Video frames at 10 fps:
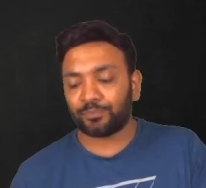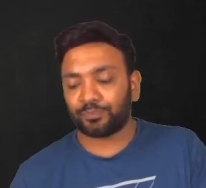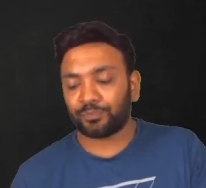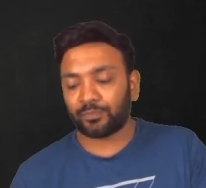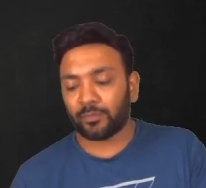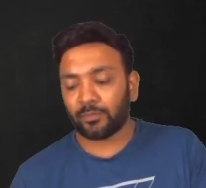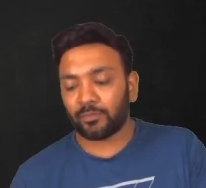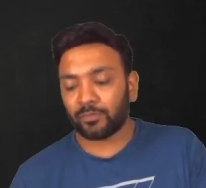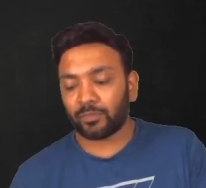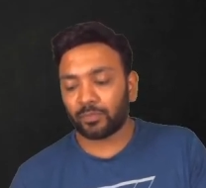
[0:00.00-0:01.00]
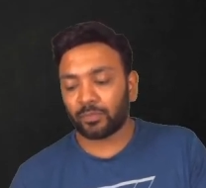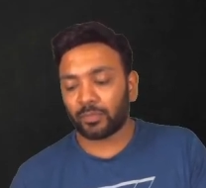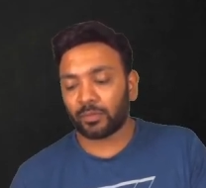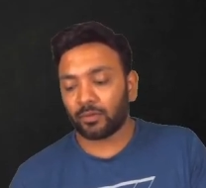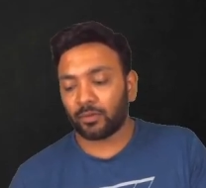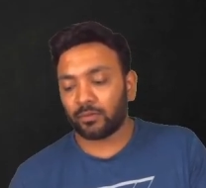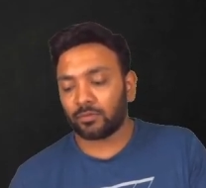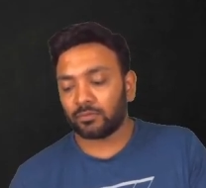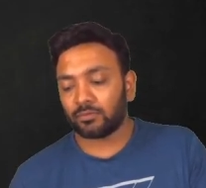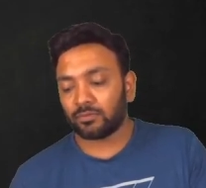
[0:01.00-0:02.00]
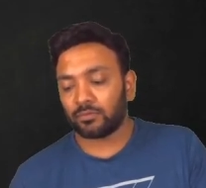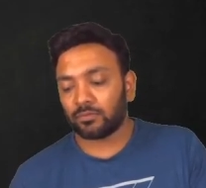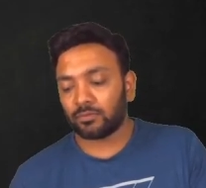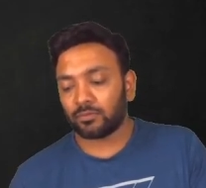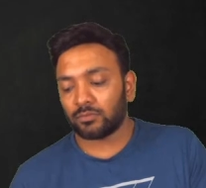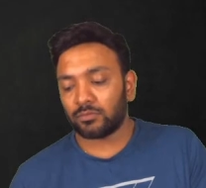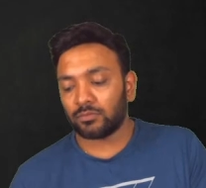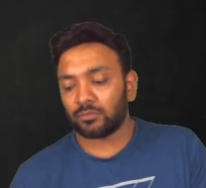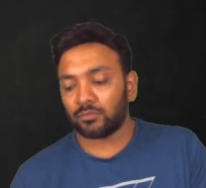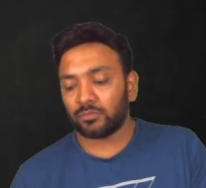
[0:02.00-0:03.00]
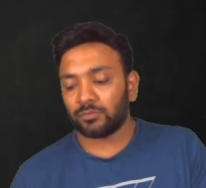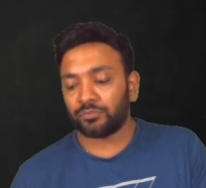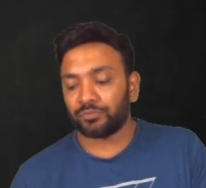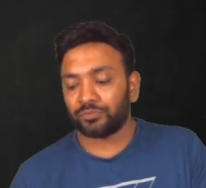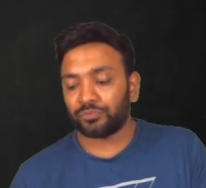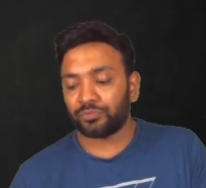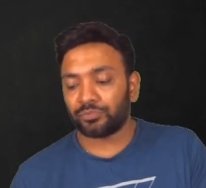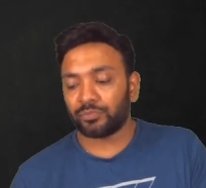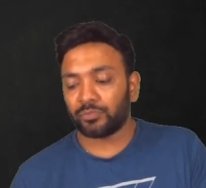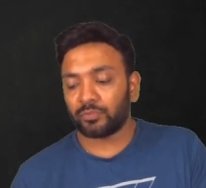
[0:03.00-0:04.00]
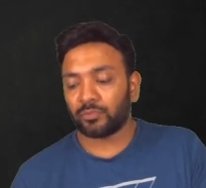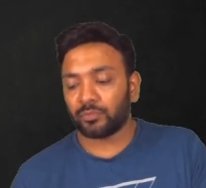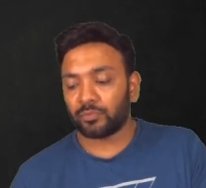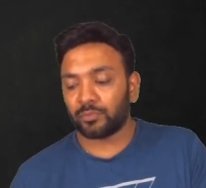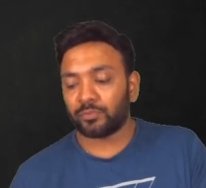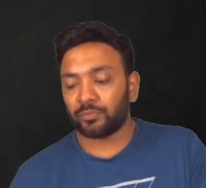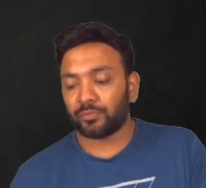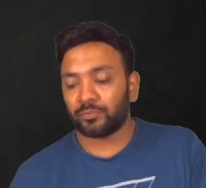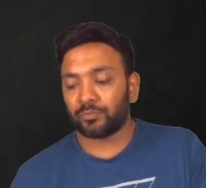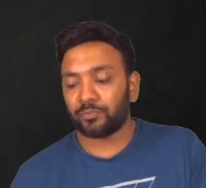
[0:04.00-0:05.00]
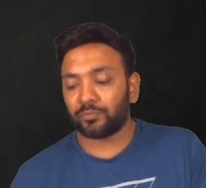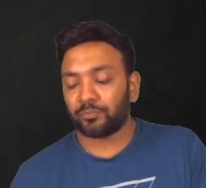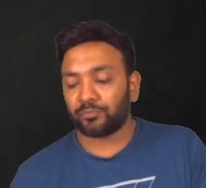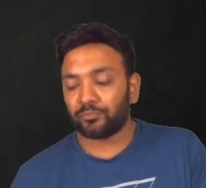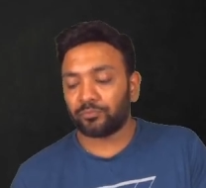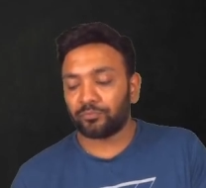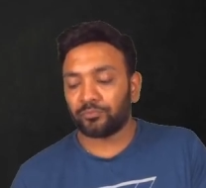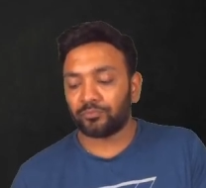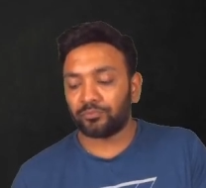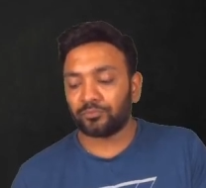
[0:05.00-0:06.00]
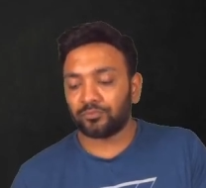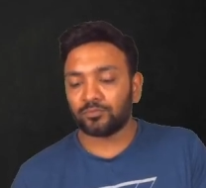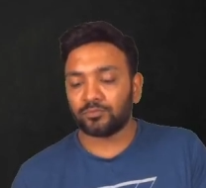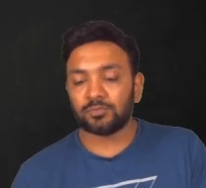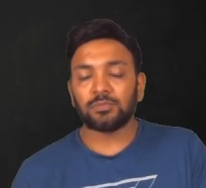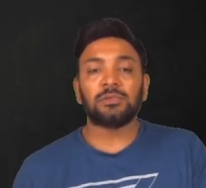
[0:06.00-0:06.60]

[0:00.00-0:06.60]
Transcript: (silence)